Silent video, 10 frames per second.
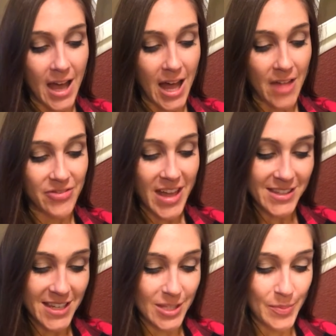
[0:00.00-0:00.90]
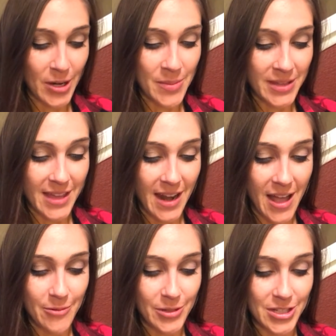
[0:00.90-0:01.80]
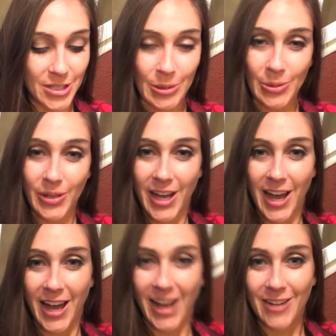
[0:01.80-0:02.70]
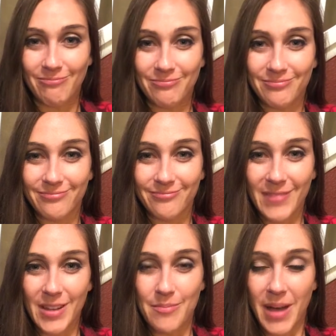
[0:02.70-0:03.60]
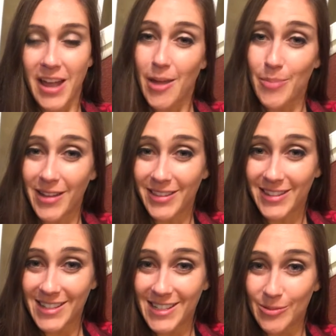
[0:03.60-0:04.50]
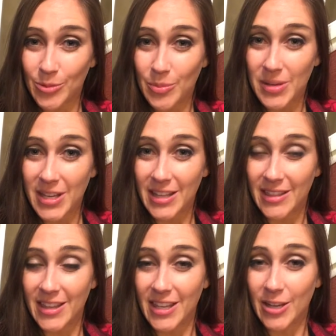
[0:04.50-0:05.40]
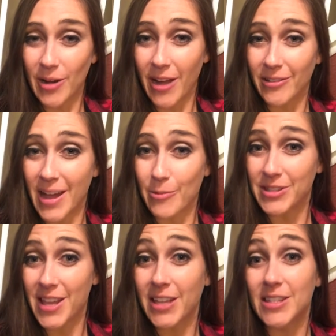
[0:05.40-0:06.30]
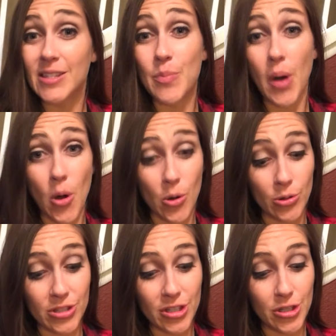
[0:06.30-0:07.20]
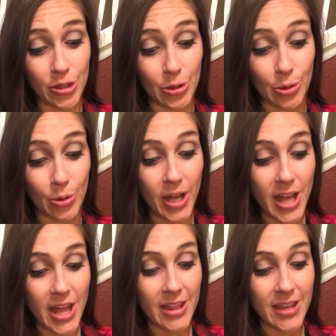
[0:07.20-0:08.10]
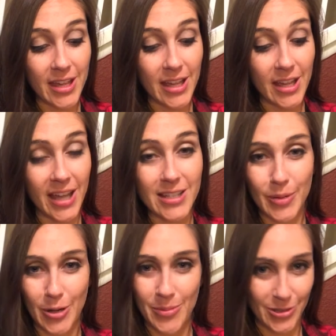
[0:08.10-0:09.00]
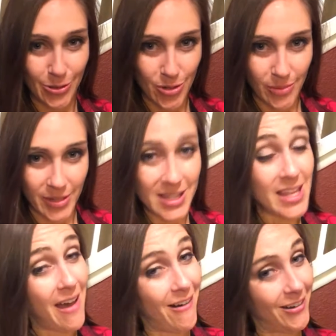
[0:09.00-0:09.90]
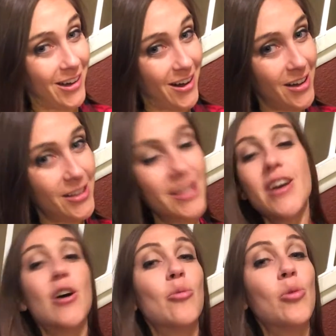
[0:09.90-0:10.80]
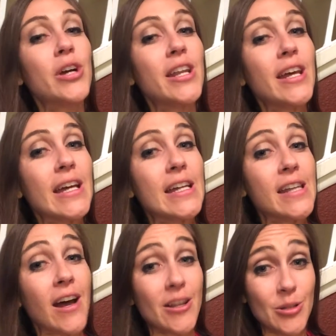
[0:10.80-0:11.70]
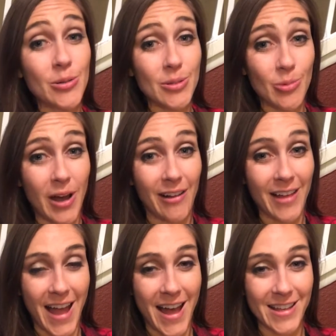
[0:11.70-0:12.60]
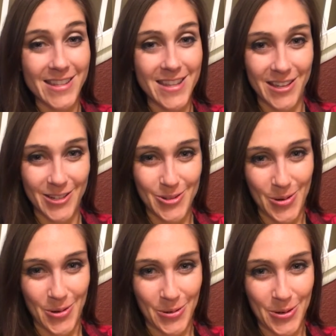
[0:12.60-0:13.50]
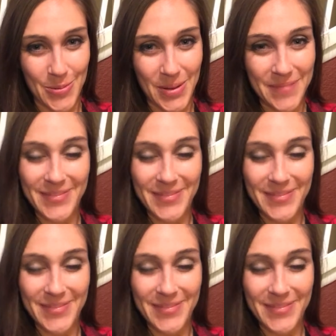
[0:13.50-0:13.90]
that's the experiment that I would do. My hypotheses would be the crowd that was exposed to the experimental treatment, the alcohol, would not do as well as the control group.